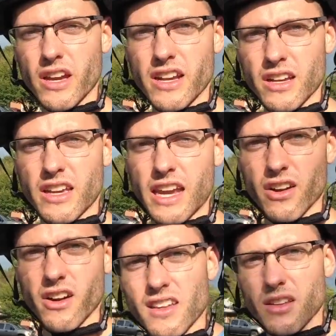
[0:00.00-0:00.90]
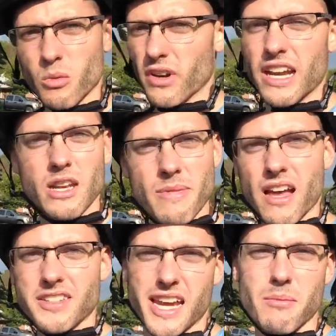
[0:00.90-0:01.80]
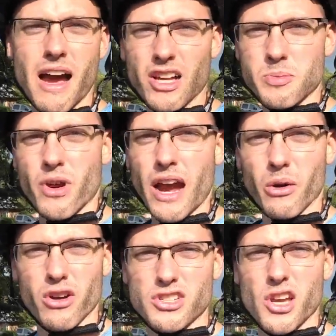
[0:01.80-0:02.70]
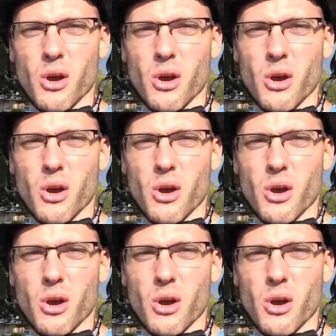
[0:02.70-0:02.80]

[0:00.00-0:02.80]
indicator, we're getting about 10 miles per hour or so.